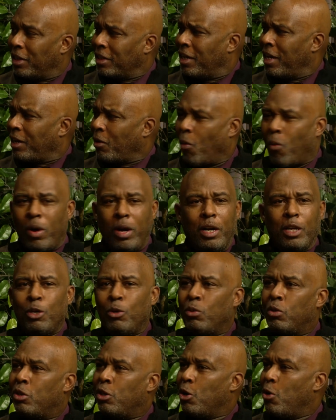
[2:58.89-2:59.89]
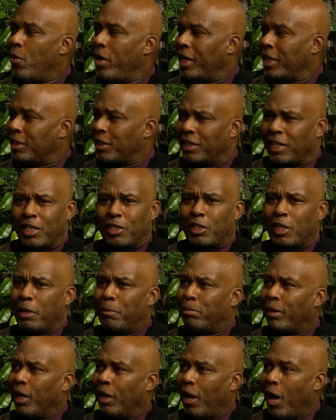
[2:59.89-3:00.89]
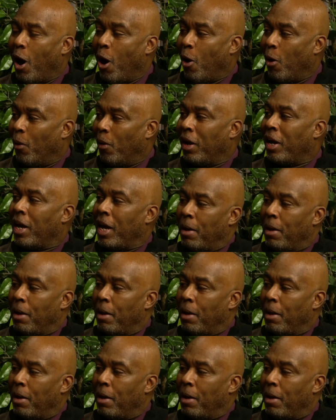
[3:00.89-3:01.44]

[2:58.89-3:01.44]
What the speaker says: It's like, what are you doing? It's 60 below.